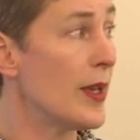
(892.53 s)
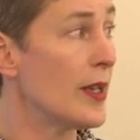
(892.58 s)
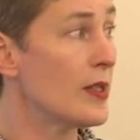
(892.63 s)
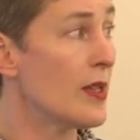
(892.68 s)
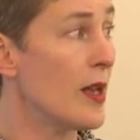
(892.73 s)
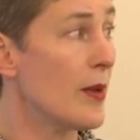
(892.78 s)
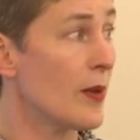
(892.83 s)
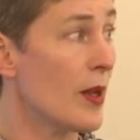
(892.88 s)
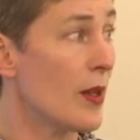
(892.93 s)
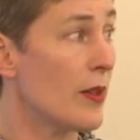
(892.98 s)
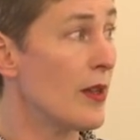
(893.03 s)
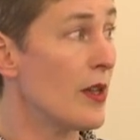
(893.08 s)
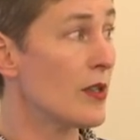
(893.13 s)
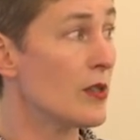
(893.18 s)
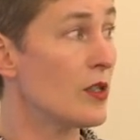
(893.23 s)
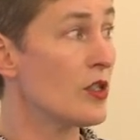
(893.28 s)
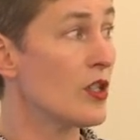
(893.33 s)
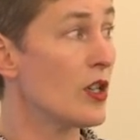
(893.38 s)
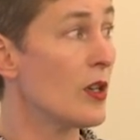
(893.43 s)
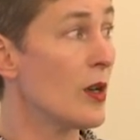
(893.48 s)
Exact,
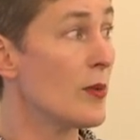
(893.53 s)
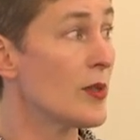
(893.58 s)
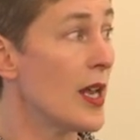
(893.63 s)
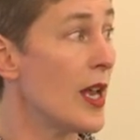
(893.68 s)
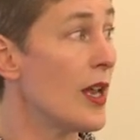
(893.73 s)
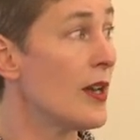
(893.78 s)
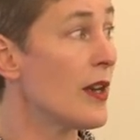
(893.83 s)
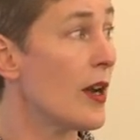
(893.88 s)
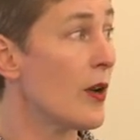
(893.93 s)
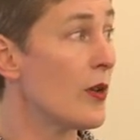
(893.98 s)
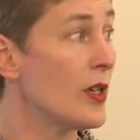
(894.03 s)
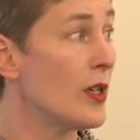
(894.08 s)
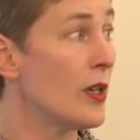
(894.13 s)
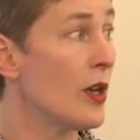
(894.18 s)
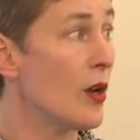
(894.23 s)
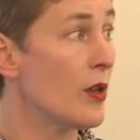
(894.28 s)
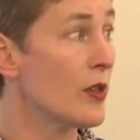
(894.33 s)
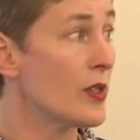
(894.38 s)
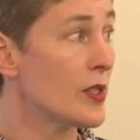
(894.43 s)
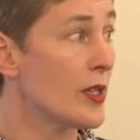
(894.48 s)
1,000 Genomes, and our
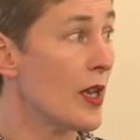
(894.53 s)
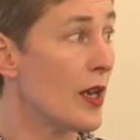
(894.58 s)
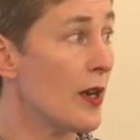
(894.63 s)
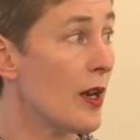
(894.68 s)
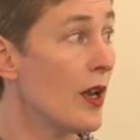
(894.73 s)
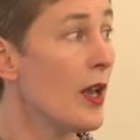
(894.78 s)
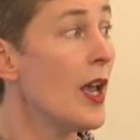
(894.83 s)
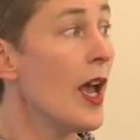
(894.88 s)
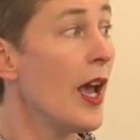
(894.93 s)
in-host data.